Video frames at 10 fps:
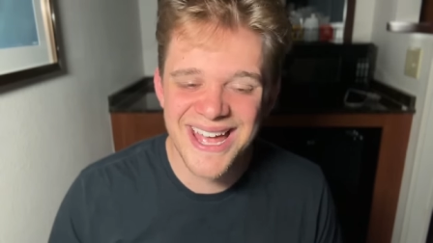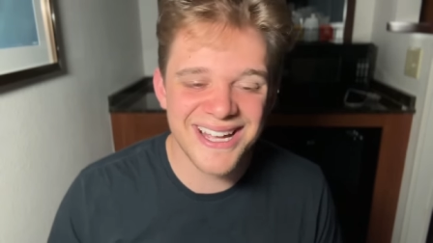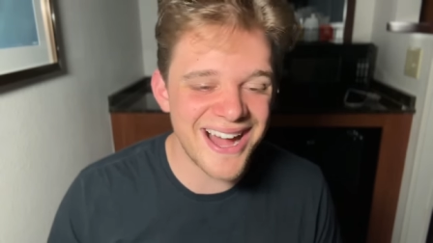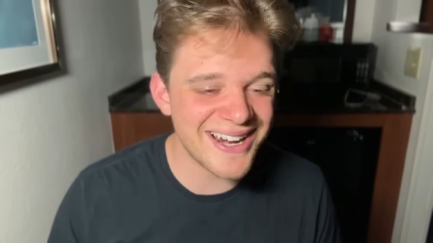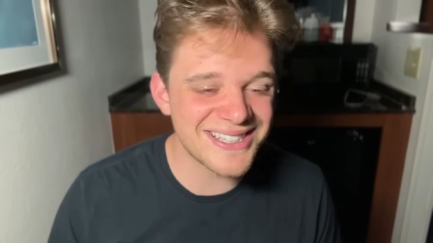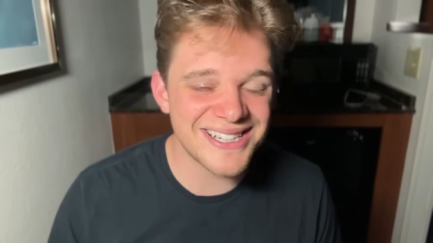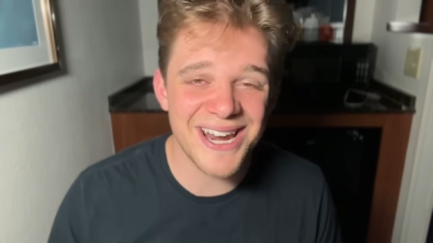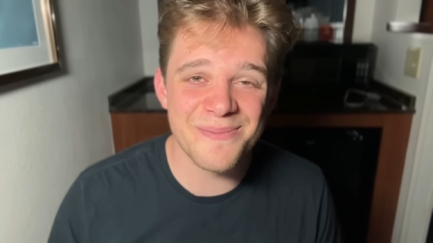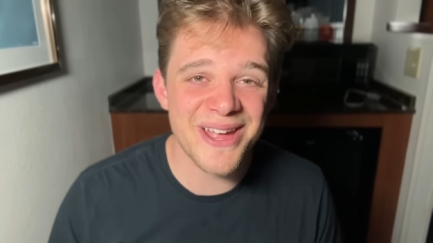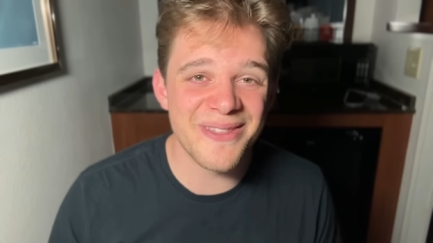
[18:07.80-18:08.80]
God is
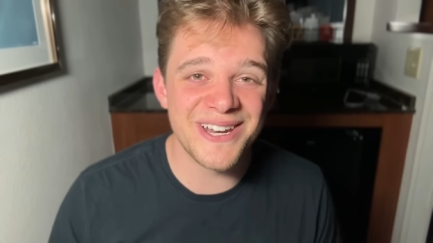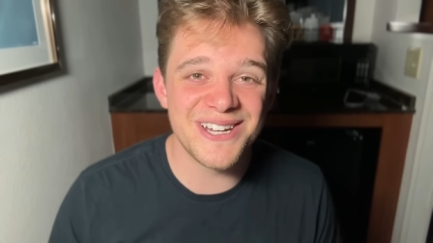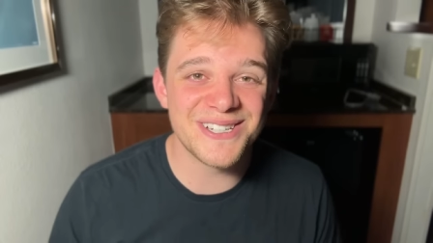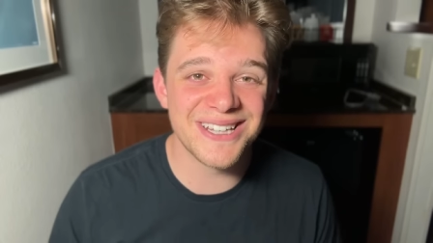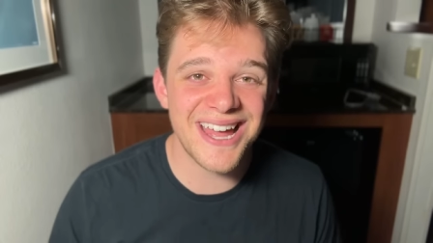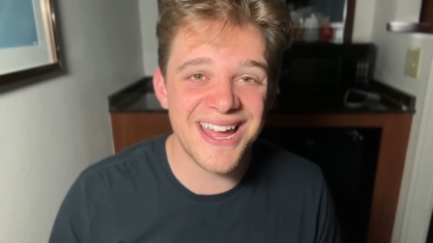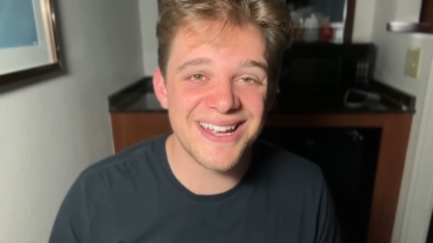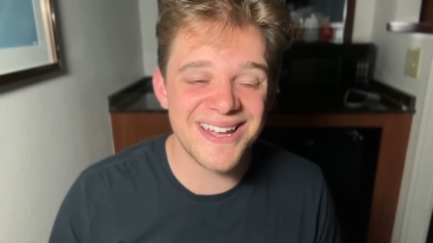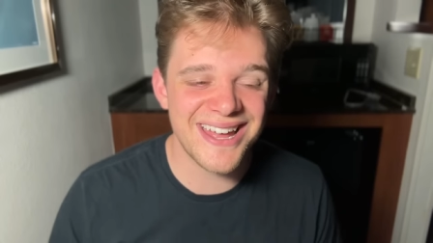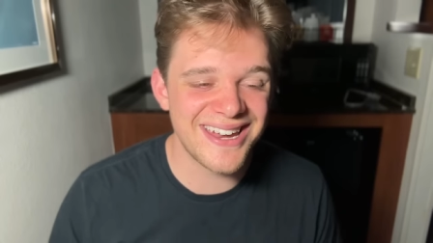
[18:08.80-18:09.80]
not a man that he should
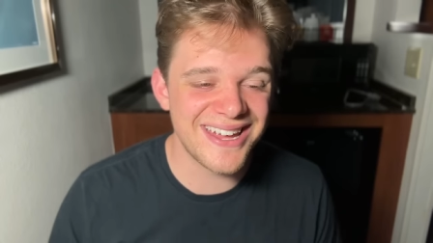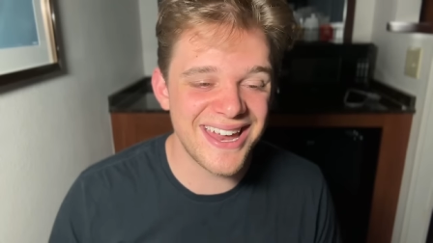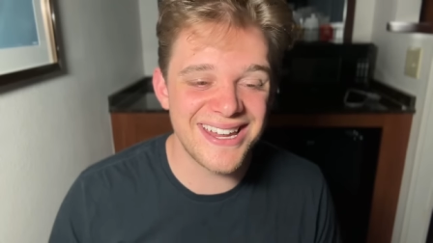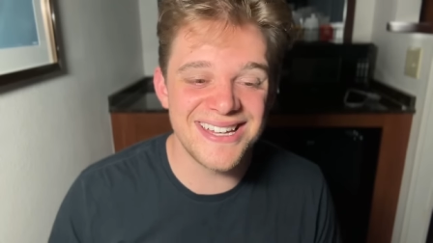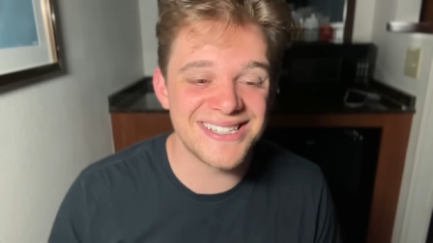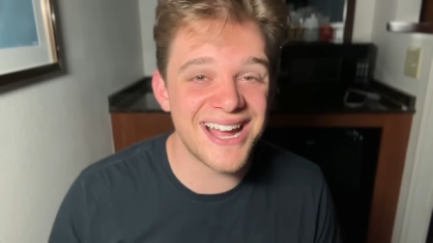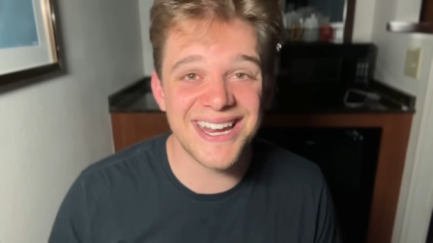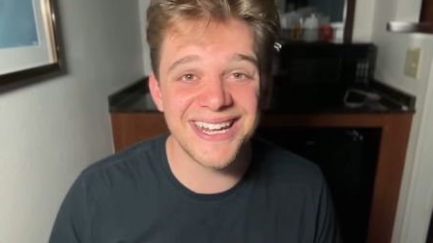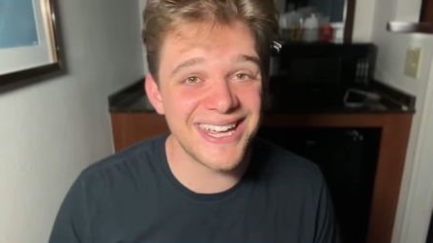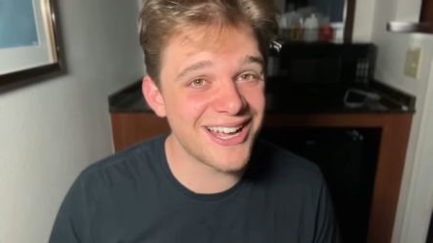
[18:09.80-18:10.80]
lie. And, and he's not
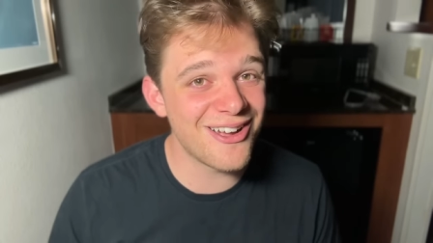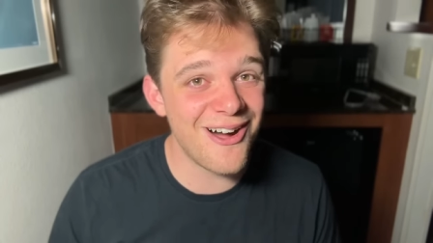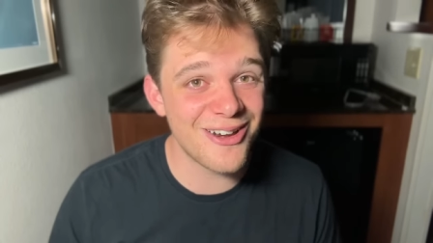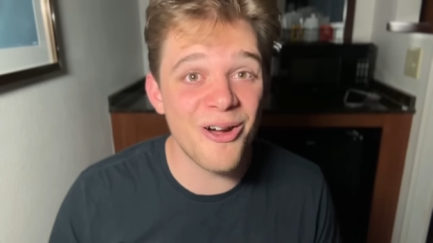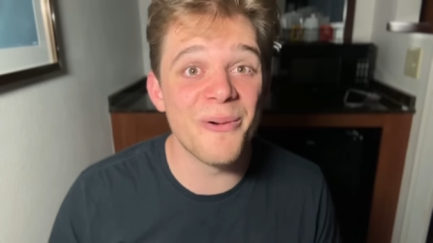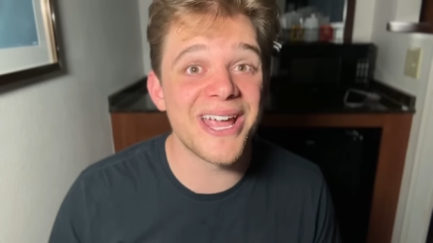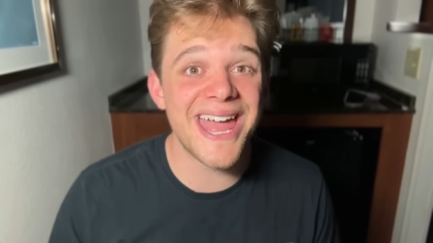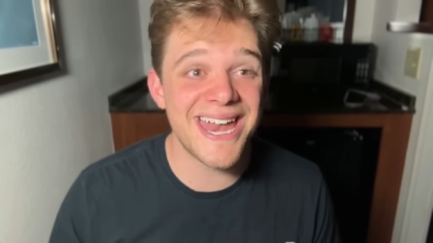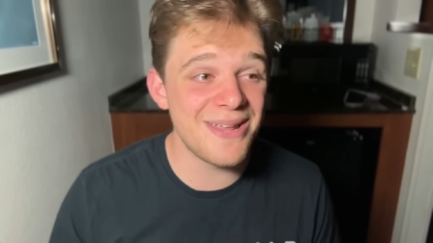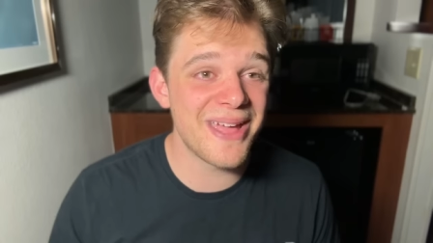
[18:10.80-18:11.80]
going to get caught owing
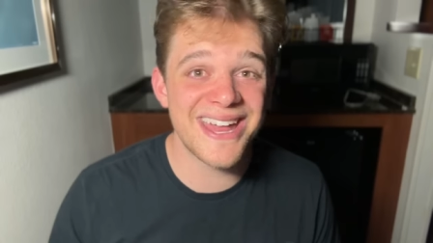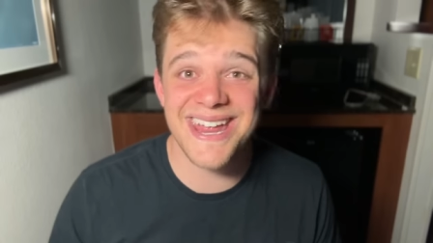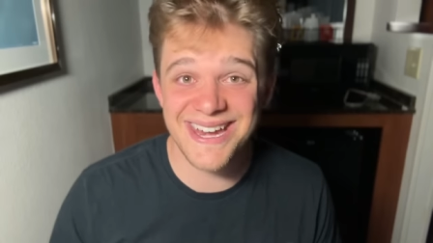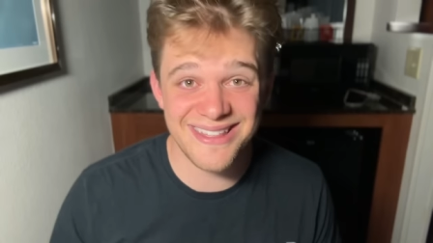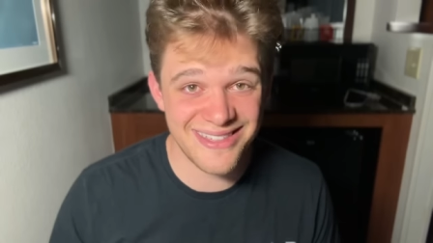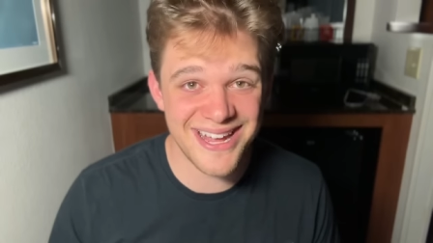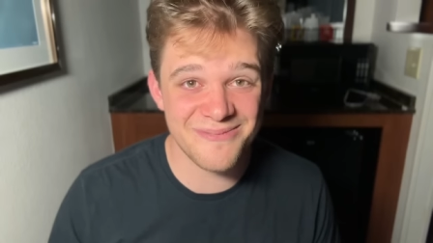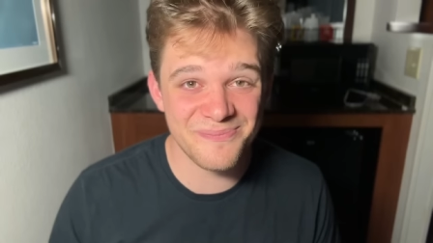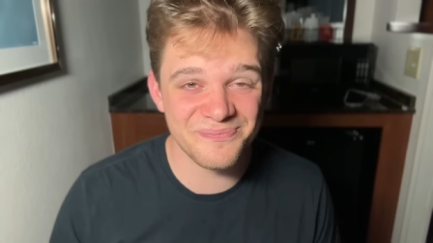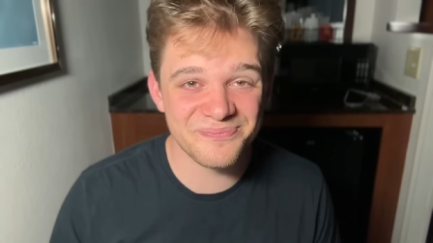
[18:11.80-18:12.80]
any man anything.